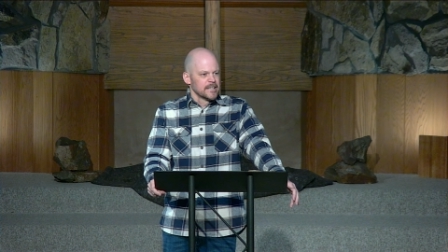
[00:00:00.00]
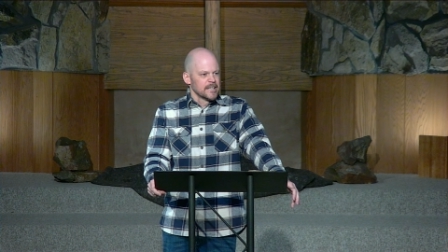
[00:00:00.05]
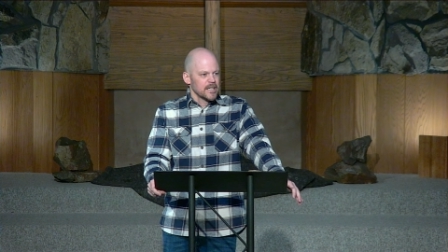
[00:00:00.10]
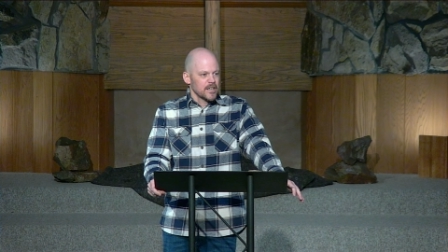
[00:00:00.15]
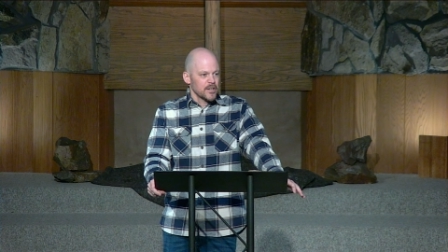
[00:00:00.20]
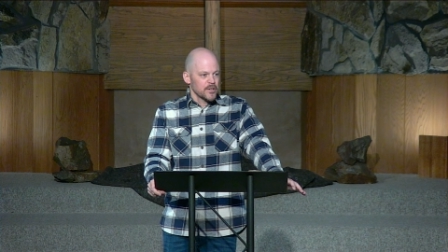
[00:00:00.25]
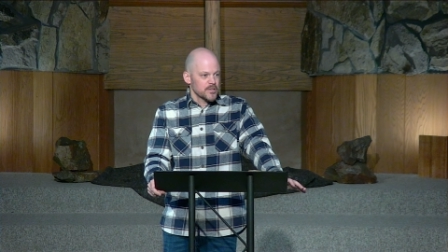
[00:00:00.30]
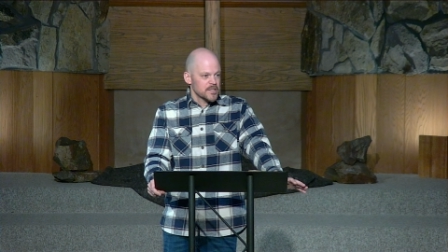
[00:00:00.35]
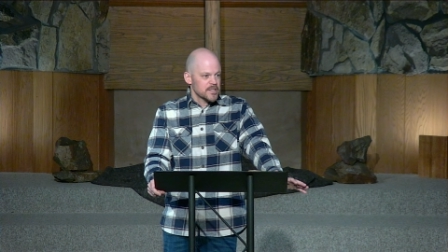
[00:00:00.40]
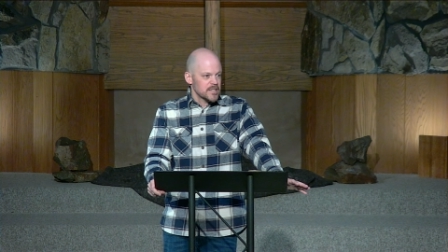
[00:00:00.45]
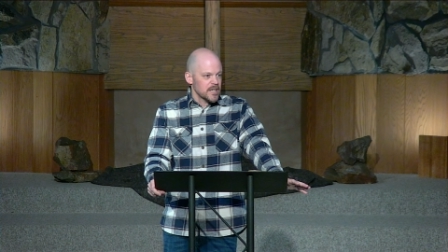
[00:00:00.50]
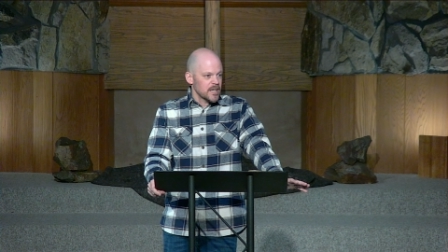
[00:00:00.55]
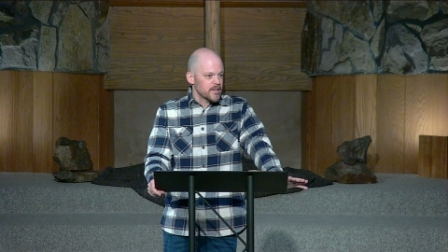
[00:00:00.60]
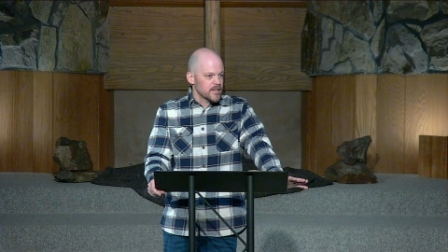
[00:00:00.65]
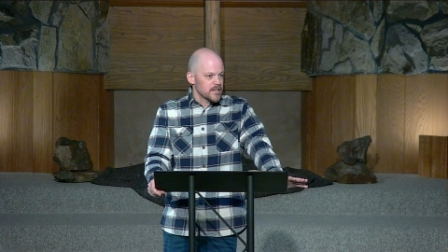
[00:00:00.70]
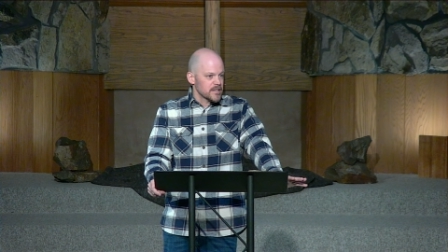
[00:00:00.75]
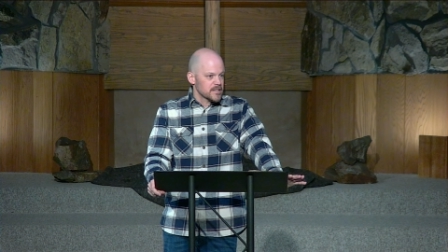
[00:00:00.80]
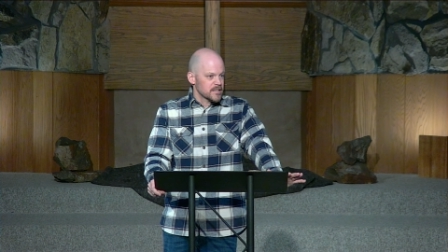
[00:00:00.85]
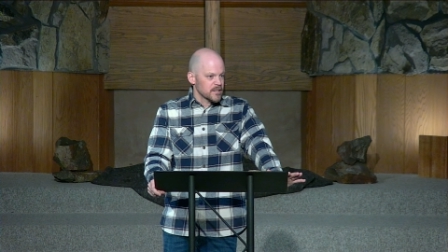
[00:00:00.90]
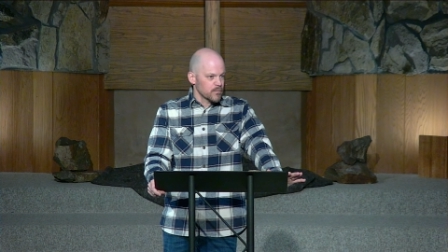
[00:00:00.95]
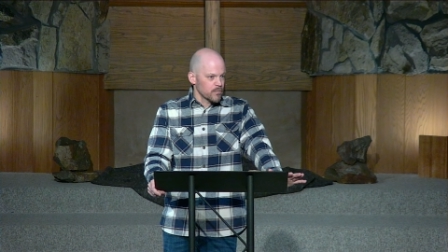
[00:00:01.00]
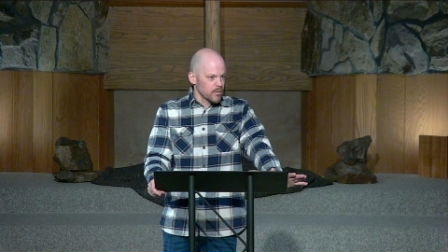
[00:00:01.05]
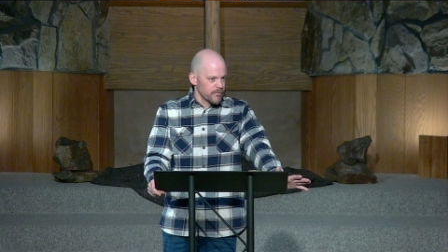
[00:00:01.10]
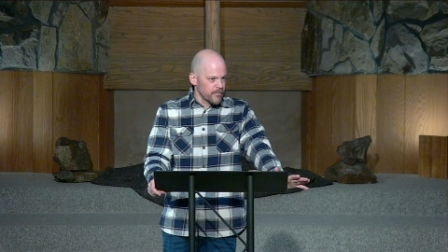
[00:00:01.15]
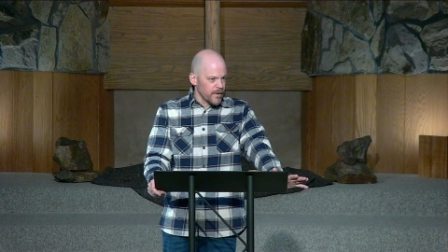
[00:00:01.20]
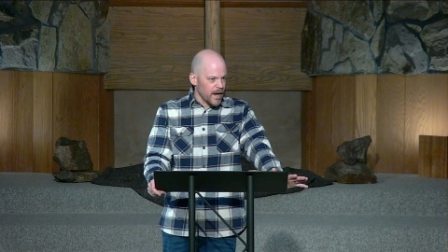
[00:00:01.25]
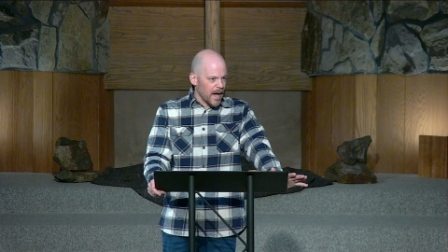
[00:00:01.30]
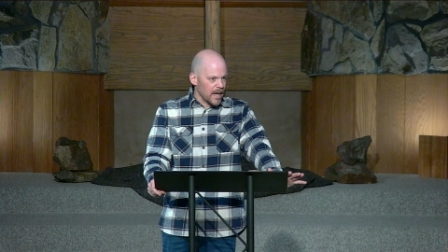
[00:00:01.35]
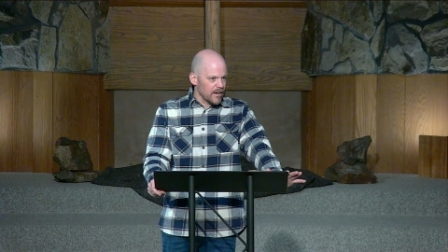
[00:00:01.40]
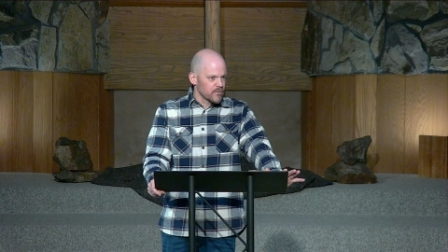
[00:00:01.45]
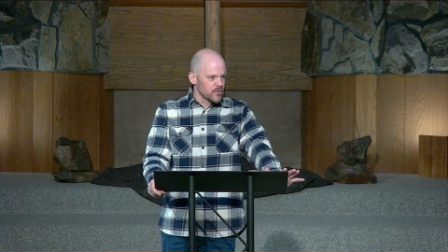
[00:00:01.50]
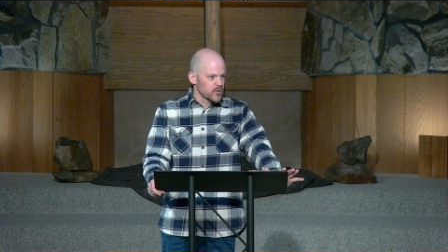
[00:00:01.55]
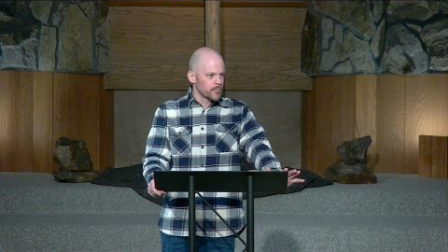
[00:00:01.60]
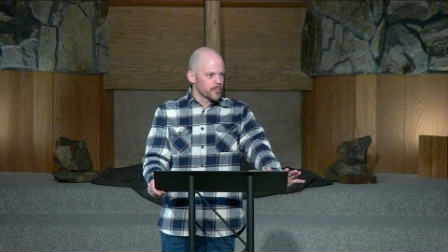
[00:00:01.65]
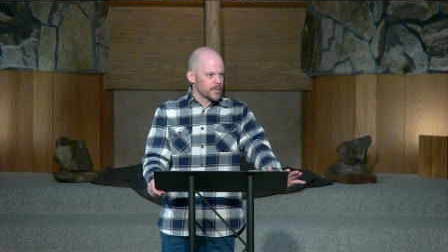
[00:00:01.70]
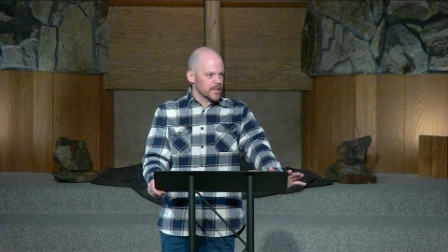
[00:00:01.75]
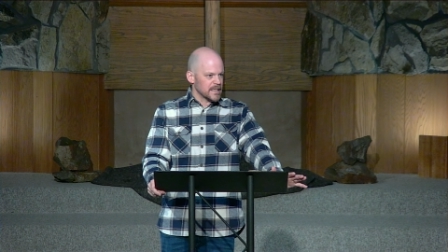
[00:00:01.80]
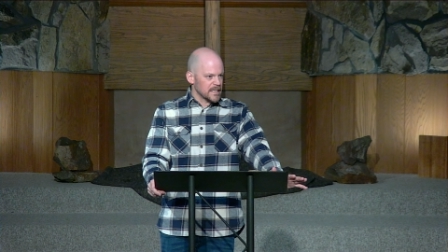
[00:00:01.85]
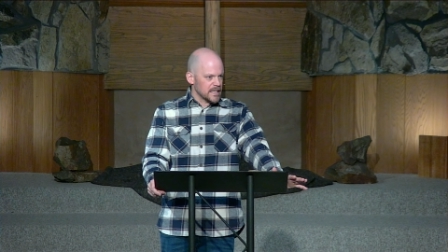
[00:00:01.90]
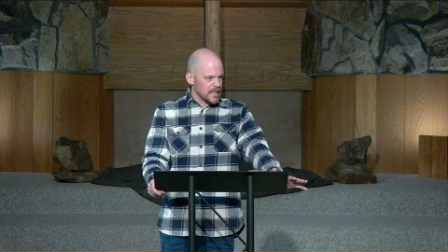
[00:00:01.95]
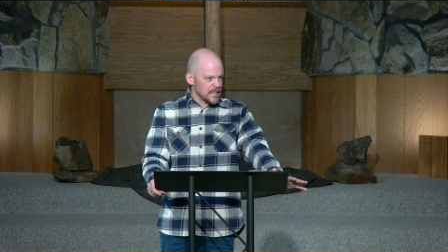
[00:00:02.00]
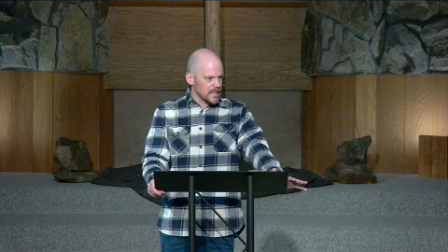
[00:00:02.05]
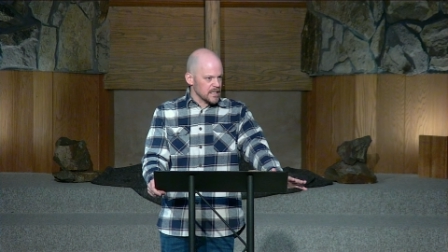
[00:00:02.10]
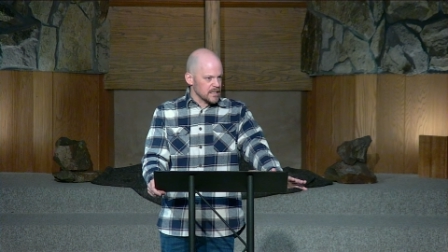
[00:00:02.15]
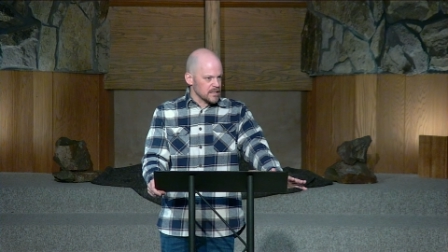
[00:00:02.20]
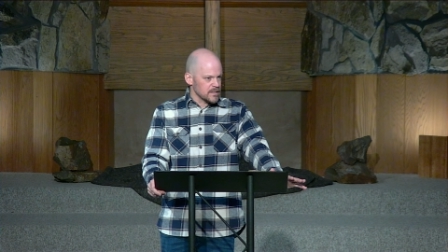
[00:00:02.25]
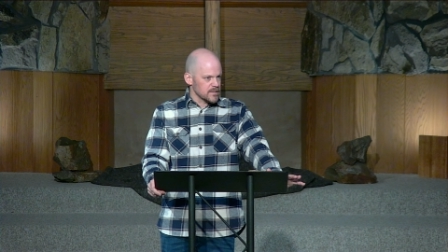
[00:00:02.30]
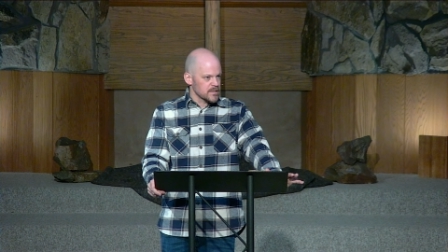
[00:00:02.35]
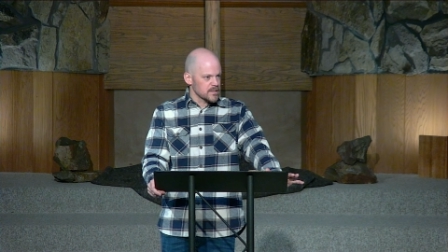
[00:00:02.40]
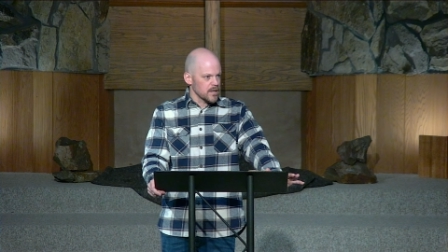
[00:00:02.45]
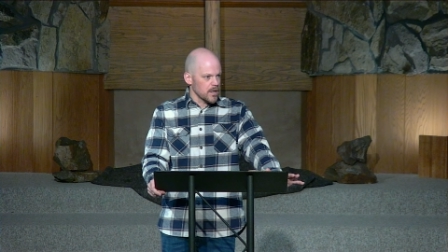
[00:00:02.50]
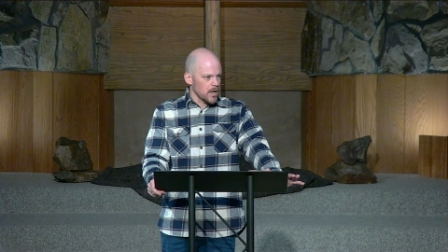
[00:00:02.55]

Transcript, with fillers: And I'll just say this that revival begins